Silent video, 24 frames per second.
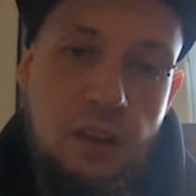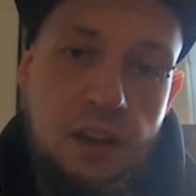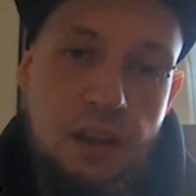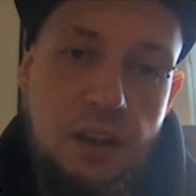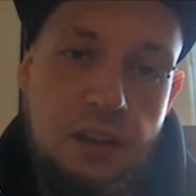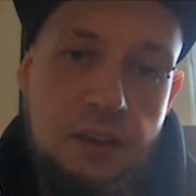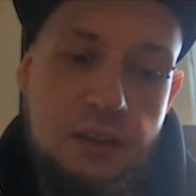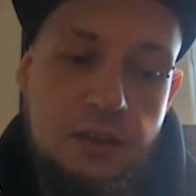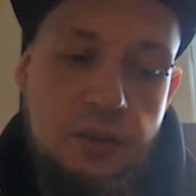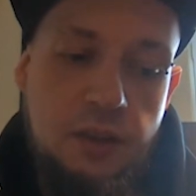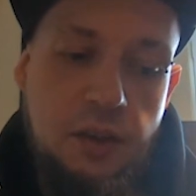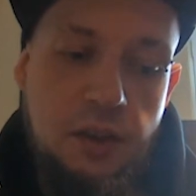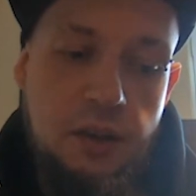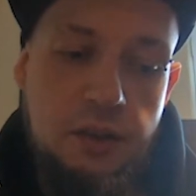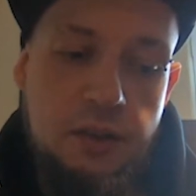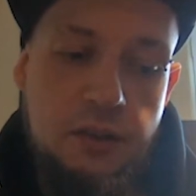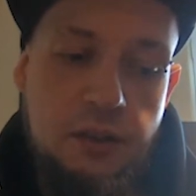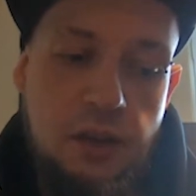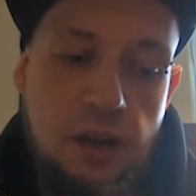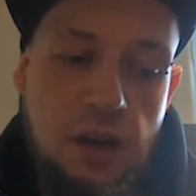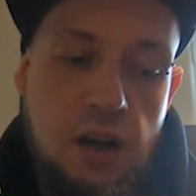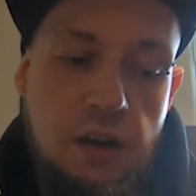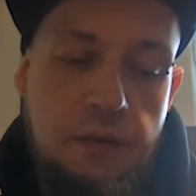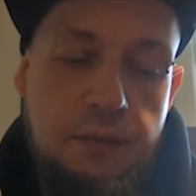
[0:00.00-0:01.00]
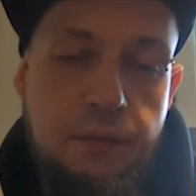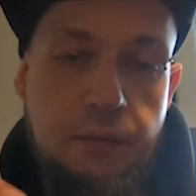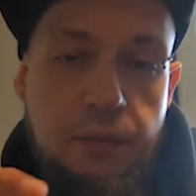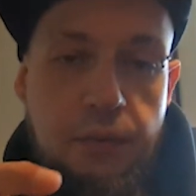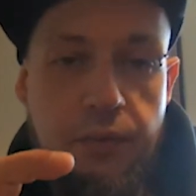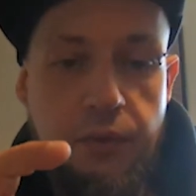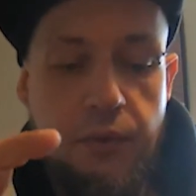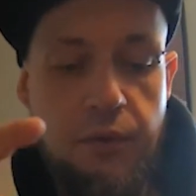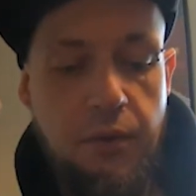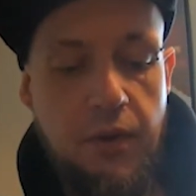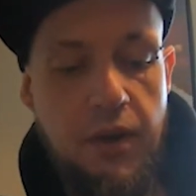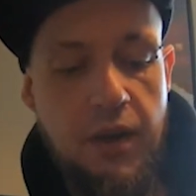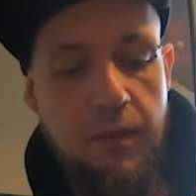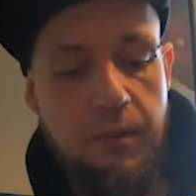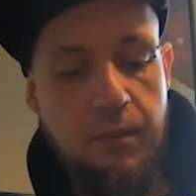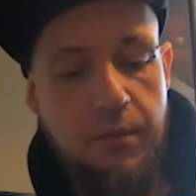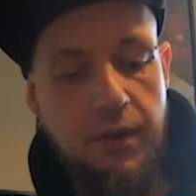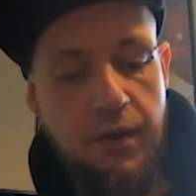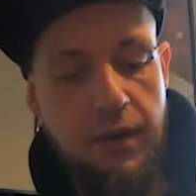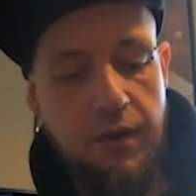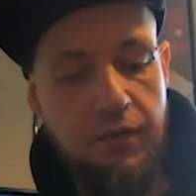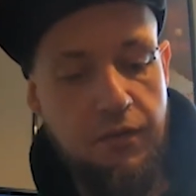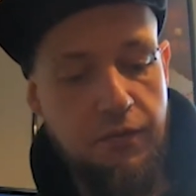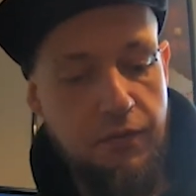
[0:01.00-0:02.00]
It starts off with great
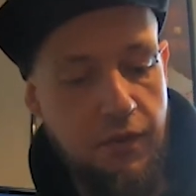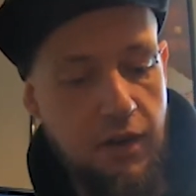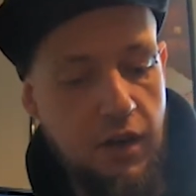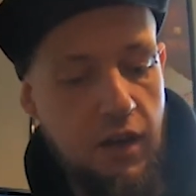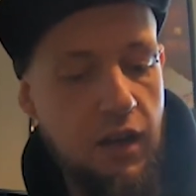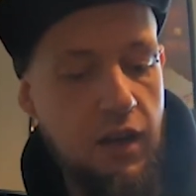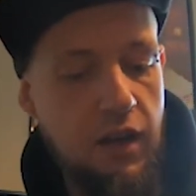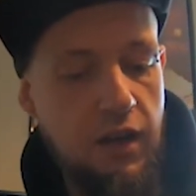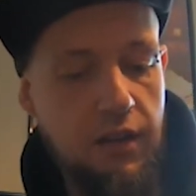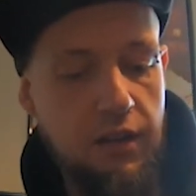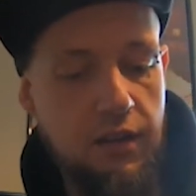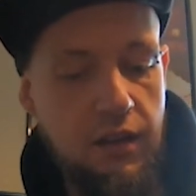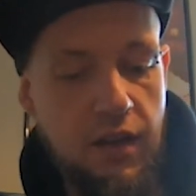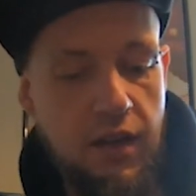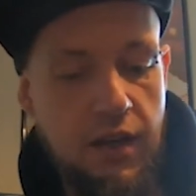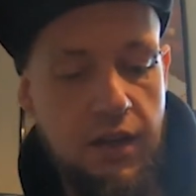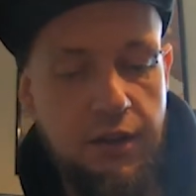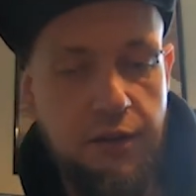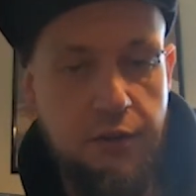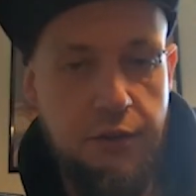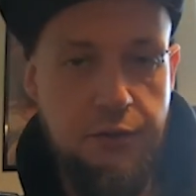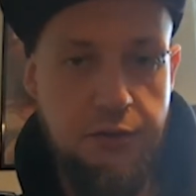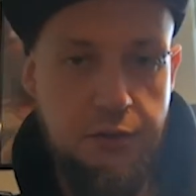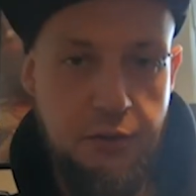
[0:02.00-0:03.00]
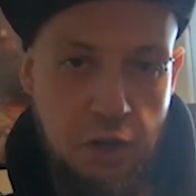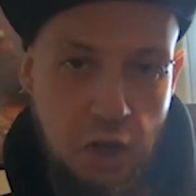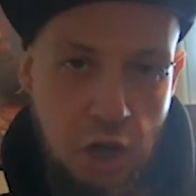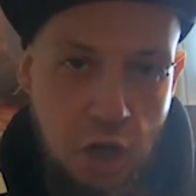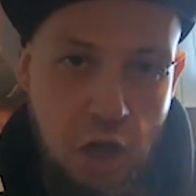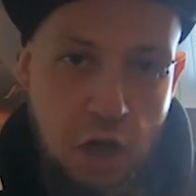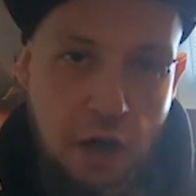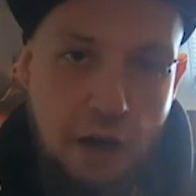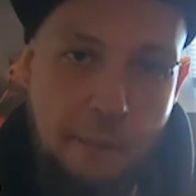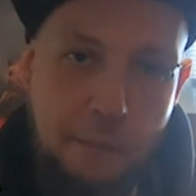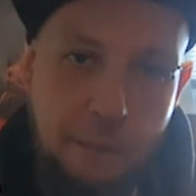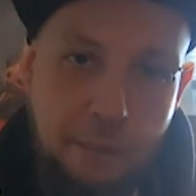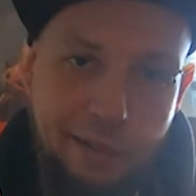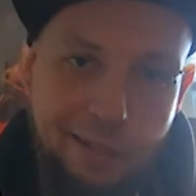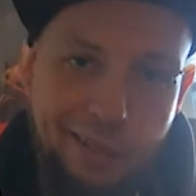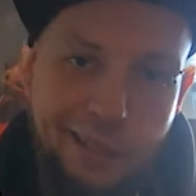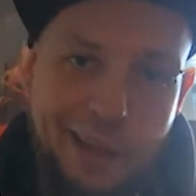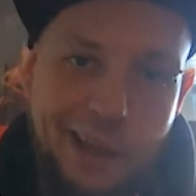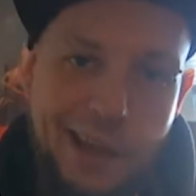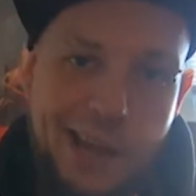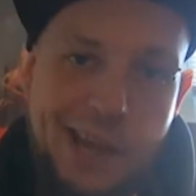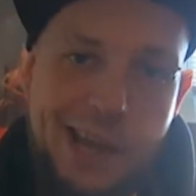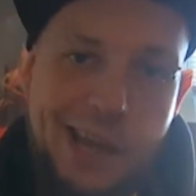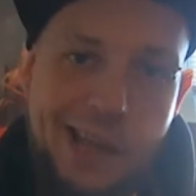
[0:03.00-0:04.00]
big fucking letters.
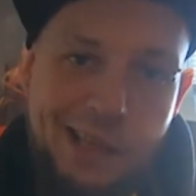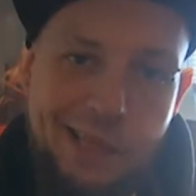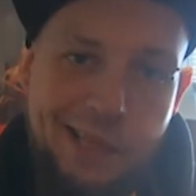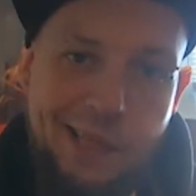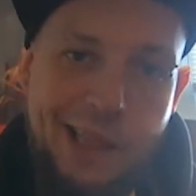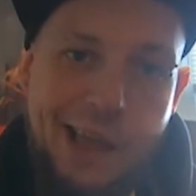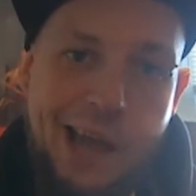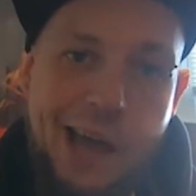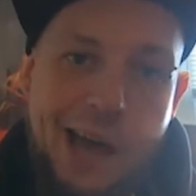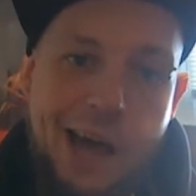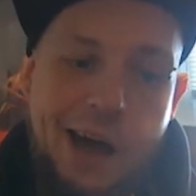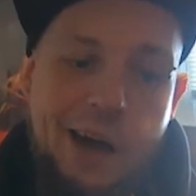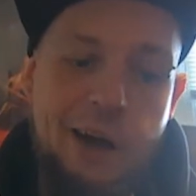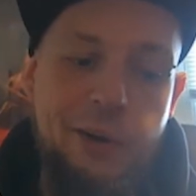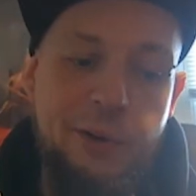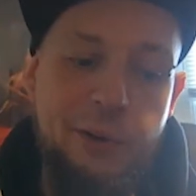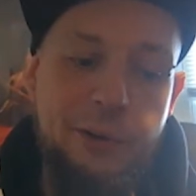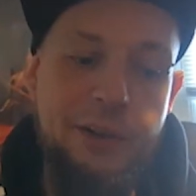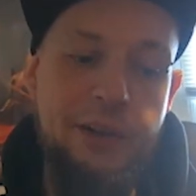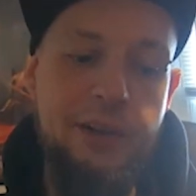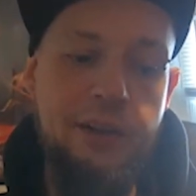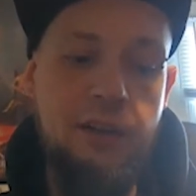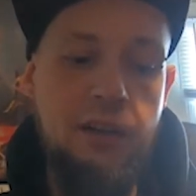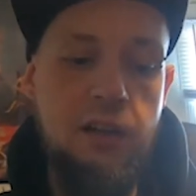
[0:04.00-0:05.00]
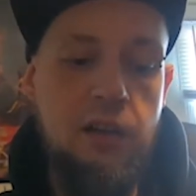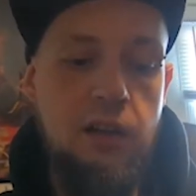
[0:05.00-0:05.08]
Play it loud.